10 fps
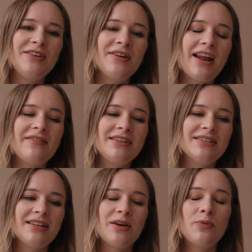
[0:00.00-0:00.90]
not having
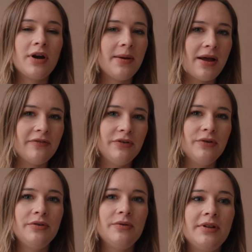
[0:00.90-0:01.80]
to like worry about
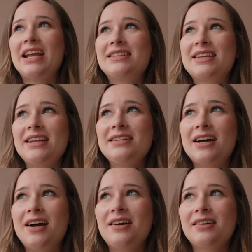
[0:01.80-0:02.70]
food. It's getting
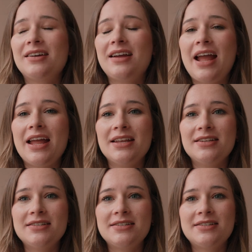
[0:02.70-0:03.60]
dark
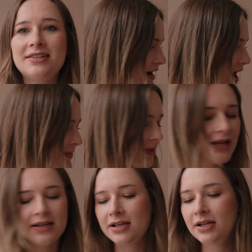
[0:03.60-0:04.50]
and I'm
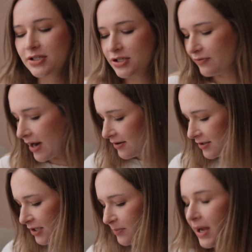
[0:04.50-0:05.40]
like
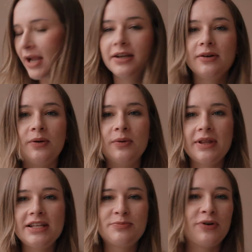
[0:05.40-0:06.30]
surrounded by all
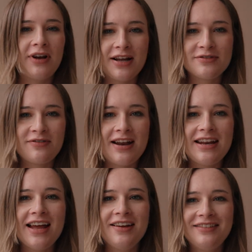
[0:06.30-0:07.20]
these products right
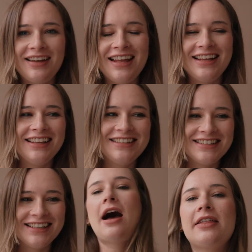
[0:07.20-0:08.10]
now,
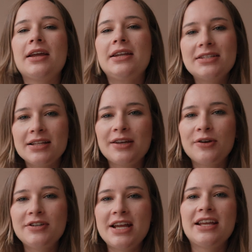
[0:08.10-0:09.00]
and think I need to like
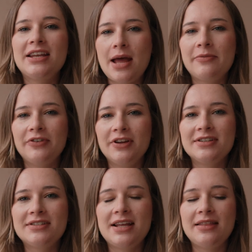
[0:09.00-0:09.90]
go take a nap
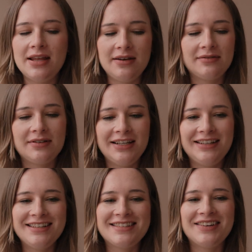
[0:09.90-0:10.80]
first and then
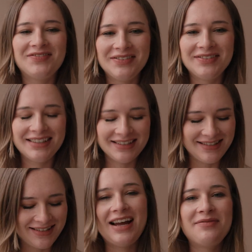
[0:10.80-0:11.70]
clean this up
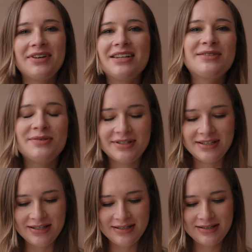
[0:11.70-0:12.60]
because I'm pretty
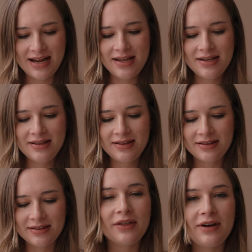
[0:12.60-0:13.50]
exhausted. This has
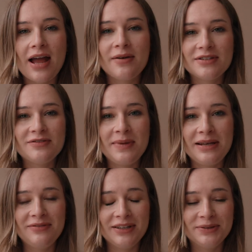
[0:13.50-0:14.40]
taken 3 hours for me
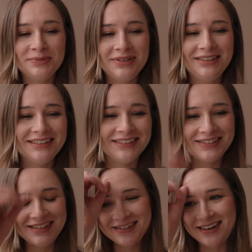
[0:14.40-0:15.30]
to film,
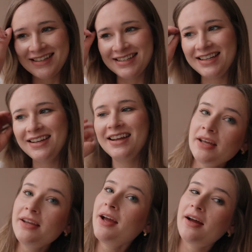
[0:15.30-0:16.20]
which is crazy.
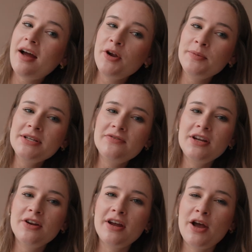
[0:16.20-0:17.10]
Yeah, I hope this
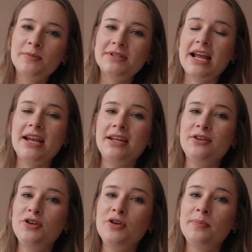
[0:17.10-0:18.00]
video helps any
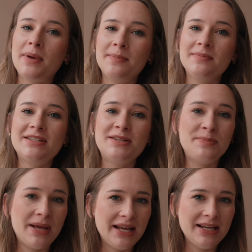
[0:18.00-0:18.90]
new mums to
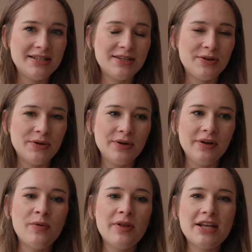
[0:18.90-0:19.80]
be to know
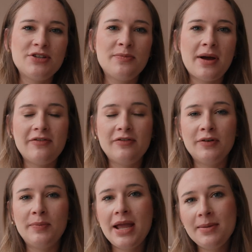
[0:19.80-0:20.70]
what they should buy for
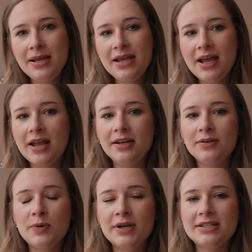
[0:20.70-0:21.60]
a baby
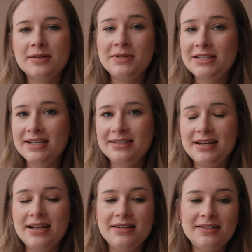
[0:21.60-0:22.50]
and what are some
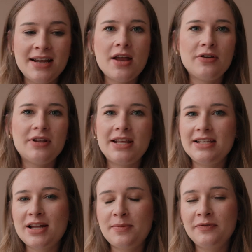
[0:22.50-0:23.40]
necessities. I know that
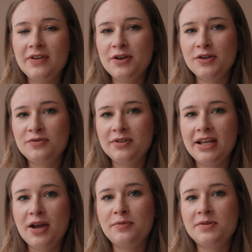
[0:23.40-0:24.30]
these type of videos really
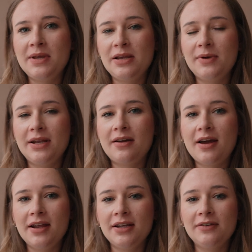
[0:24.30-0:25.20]
helped me when
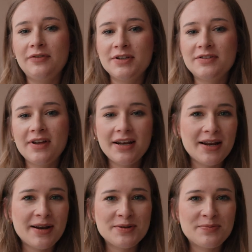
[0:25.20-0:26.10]
I first found
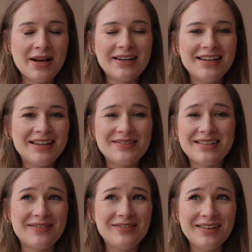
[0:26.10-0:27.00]
out I was pregnant and I was
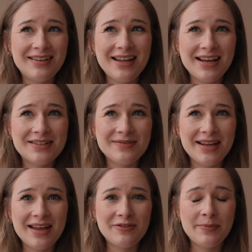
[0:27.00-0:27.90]
like, what the heck do I
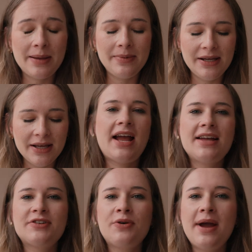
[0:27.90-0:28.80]
get for baby?
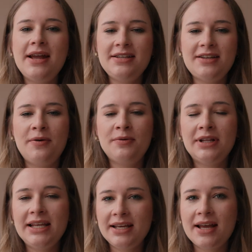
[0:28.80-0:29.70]
As always, I will
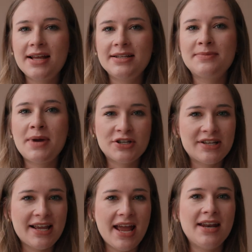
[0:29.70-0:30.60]
link as much as
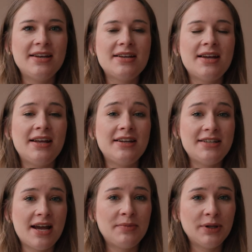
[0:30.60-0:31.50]
I can
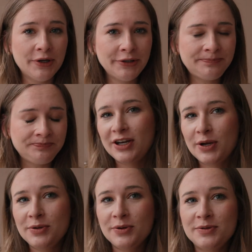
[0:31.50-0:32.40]
down below.
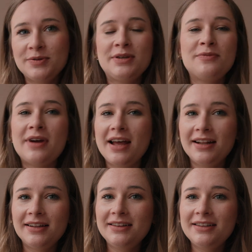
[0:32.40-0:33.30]
Hope you're all doing
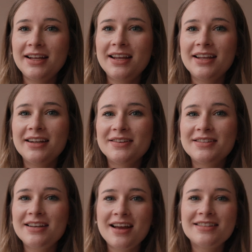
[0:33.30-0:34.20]
well, and I'll
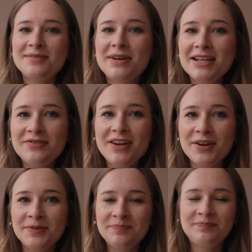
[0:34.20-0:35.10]
see you guys in my next video.